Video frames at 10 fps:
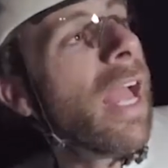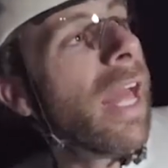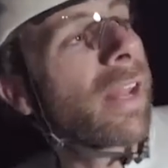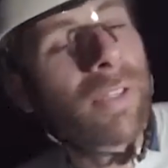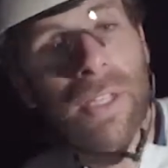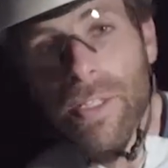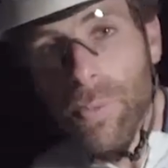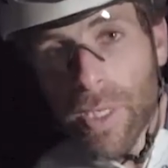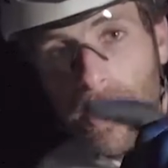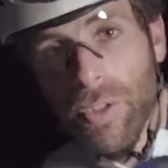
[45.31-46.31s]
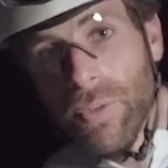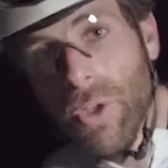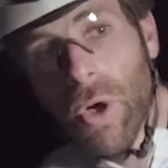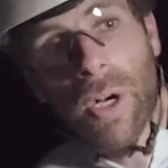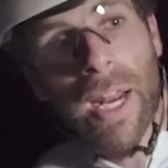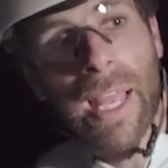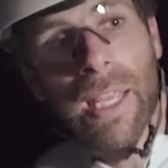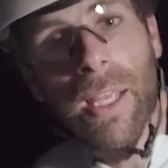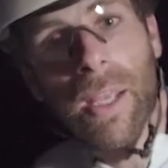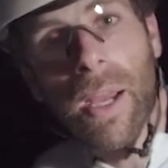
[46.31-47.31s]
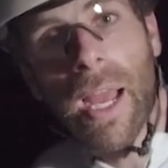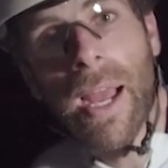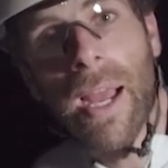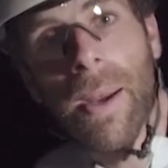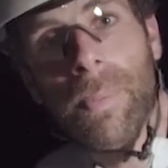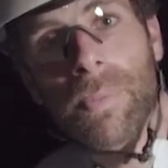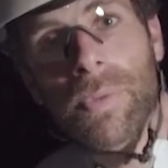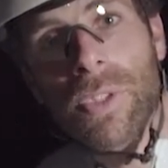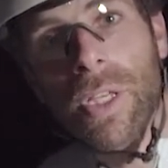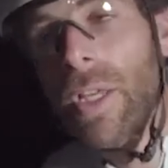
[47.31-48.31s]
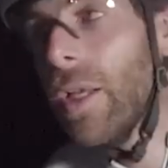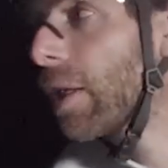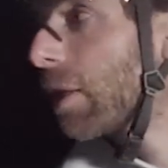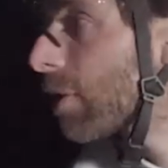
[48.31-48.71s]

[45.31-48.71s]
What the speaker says: and I've done this weird sort of dog leg to